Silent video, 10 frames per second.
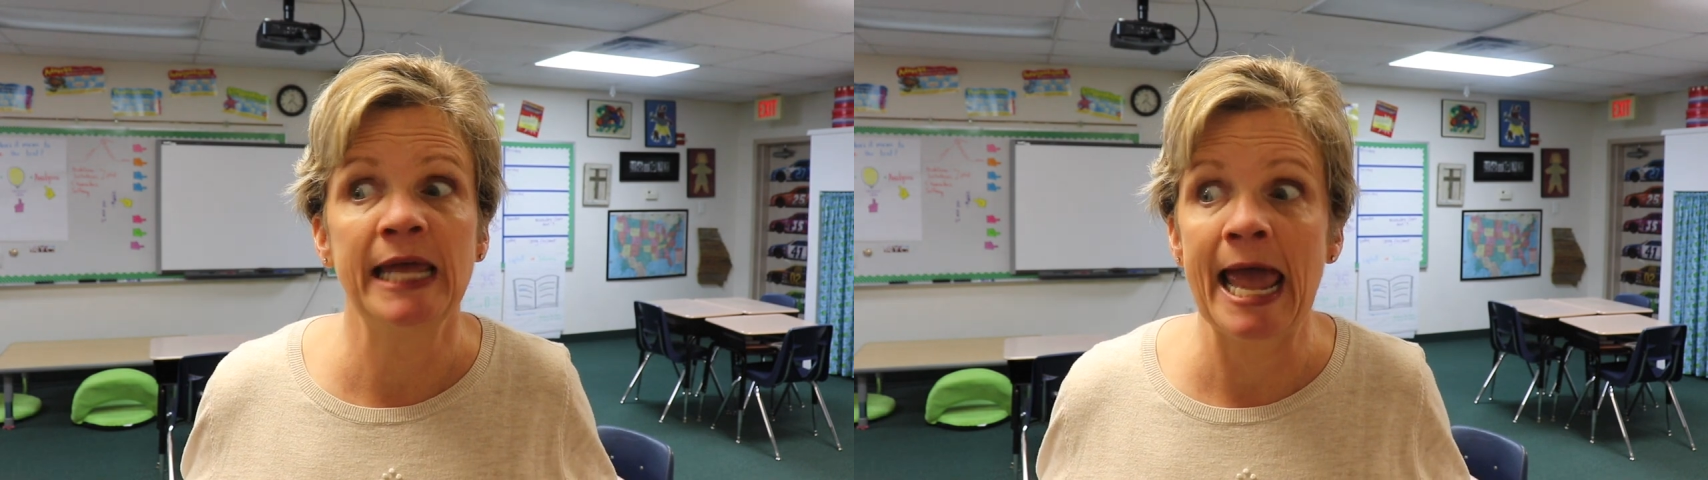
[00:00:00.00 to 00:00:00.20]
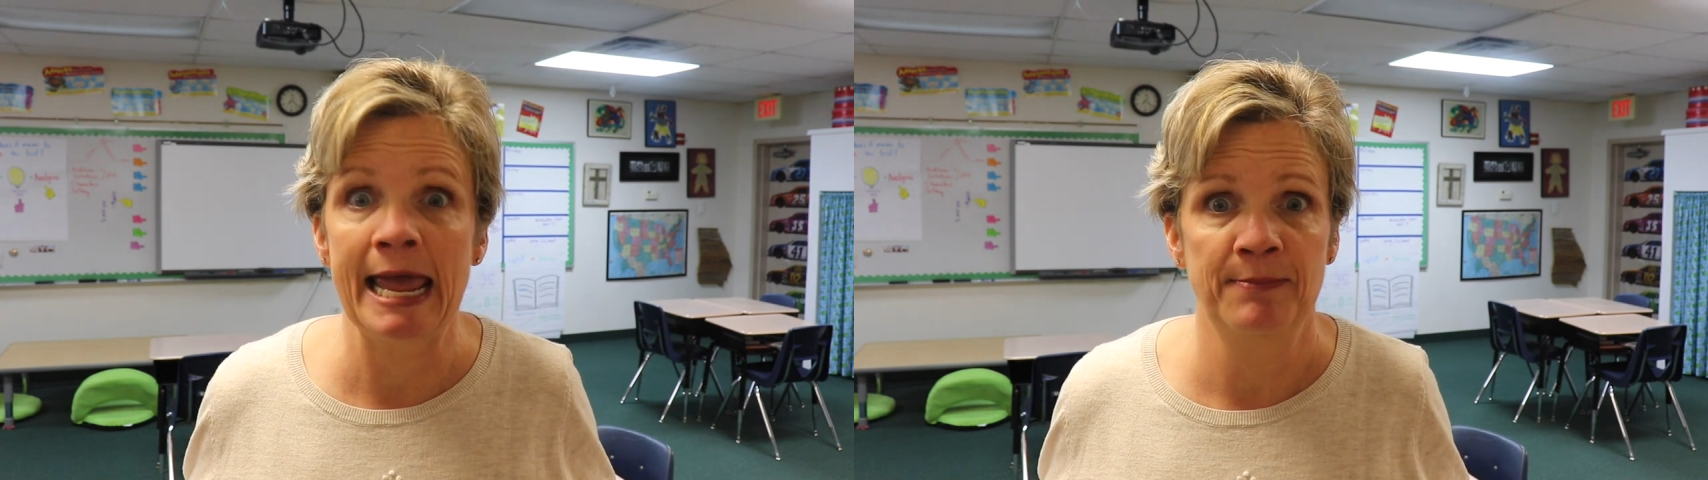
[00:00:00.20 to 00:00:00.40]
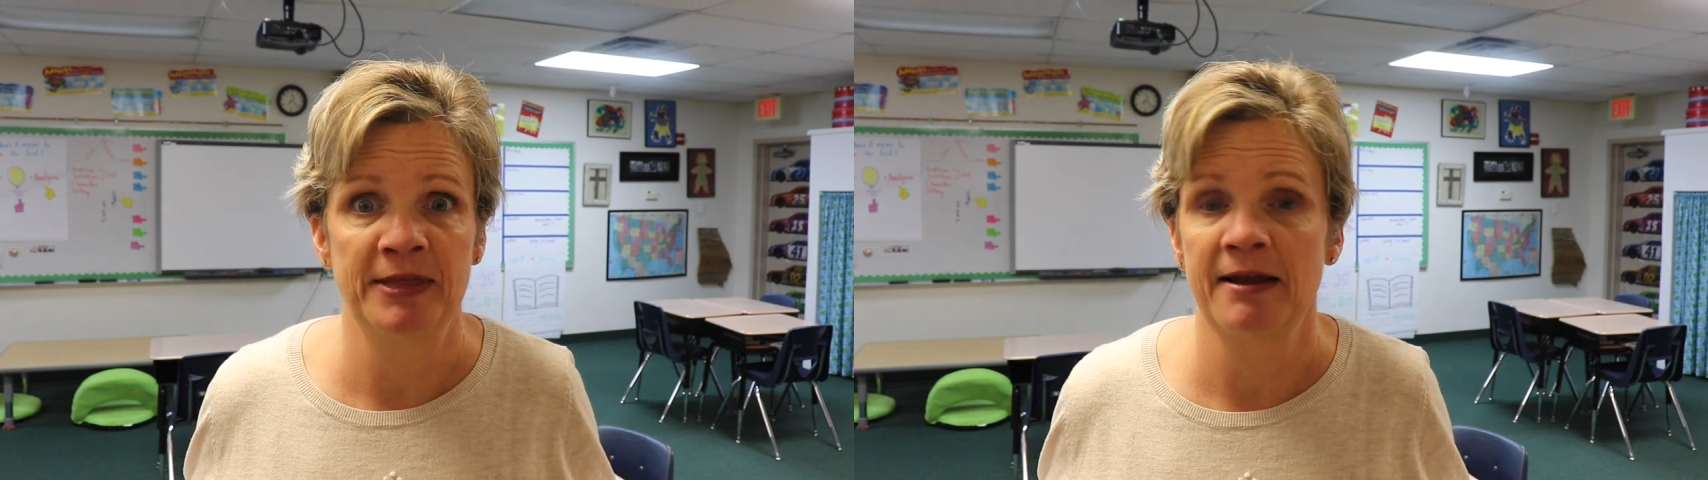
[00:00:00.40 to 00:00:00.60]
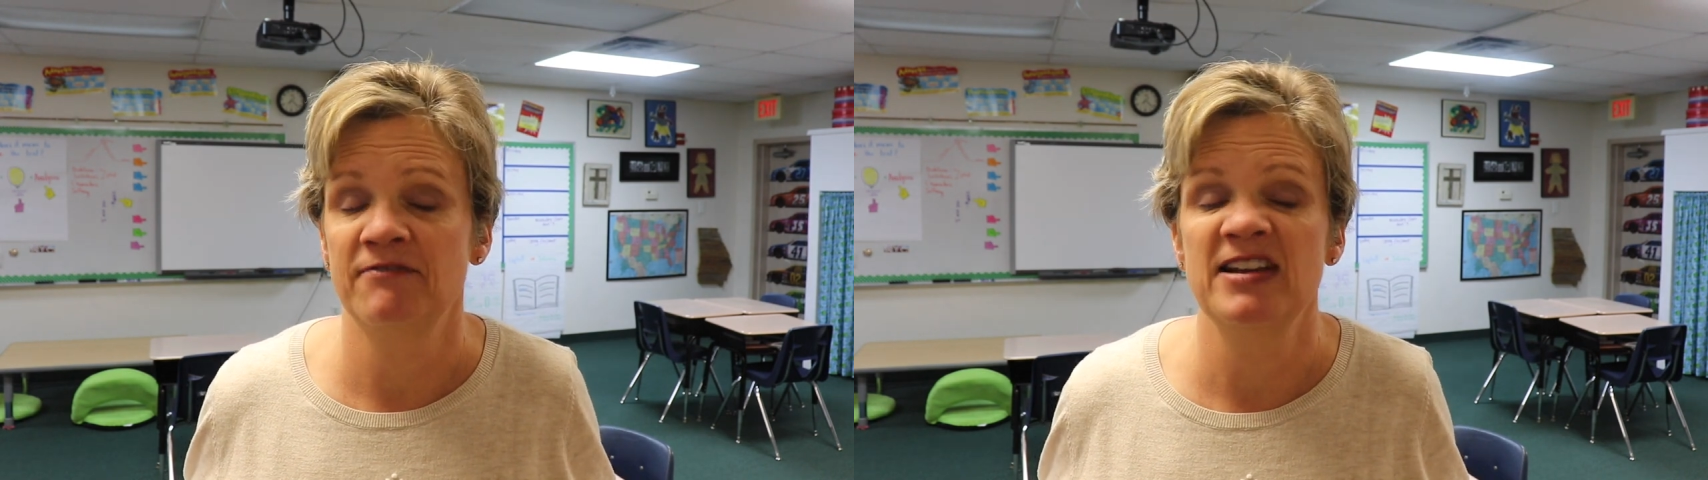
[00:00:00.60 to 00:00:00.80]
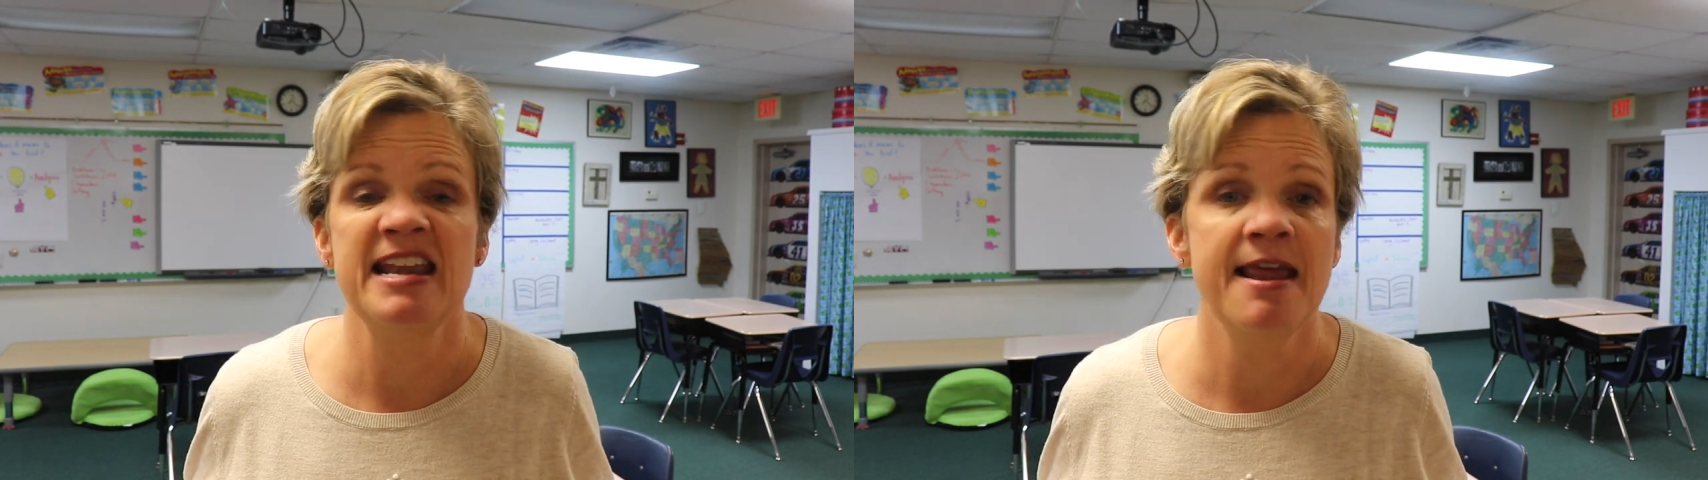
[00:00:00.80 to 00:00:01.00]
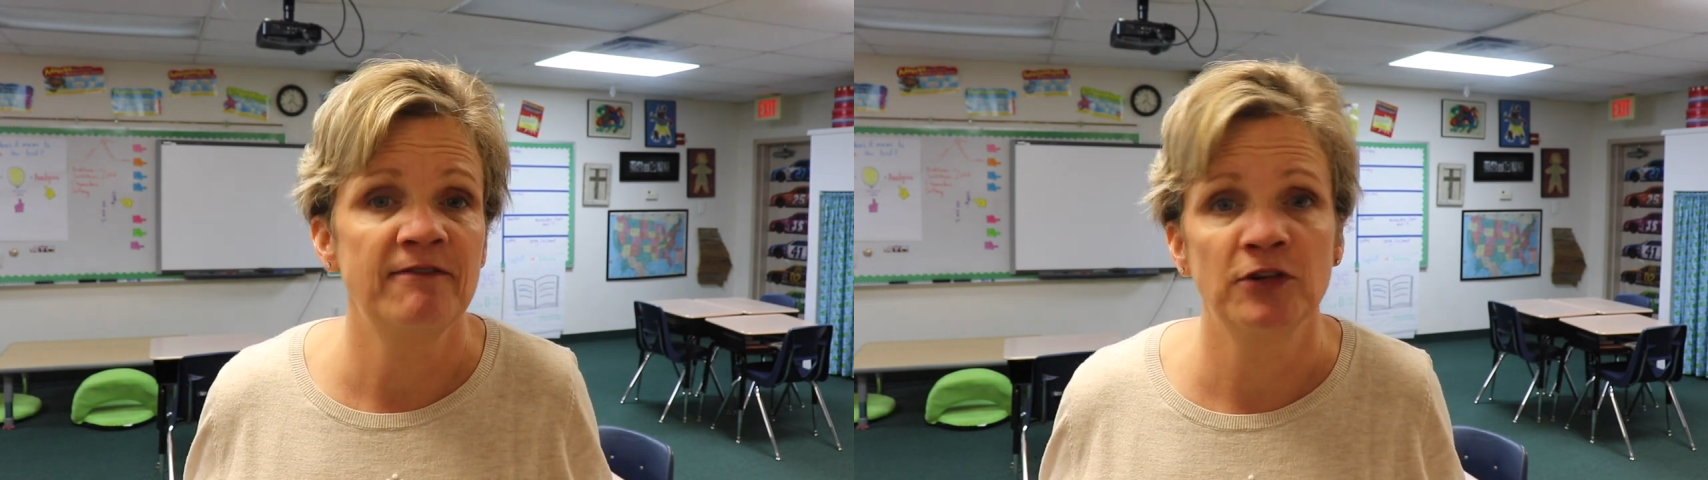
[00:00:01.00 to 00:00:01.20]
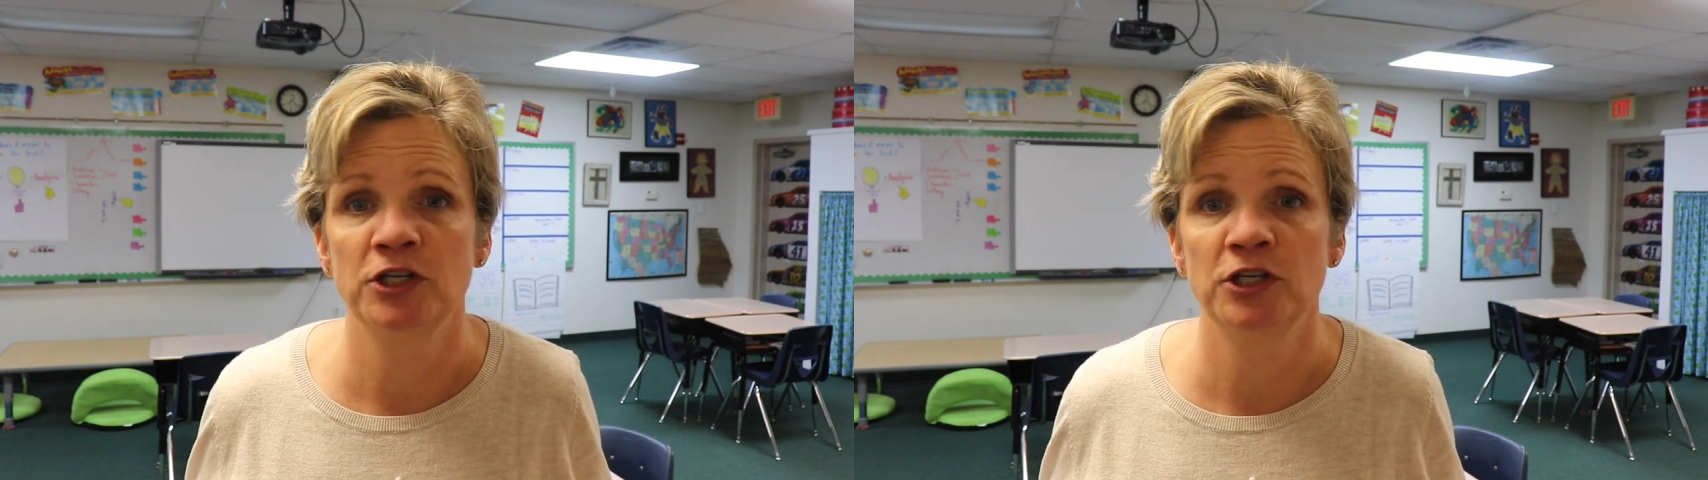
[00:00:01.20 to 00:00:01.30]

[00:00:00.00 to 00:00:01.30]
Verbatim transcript: game that I've never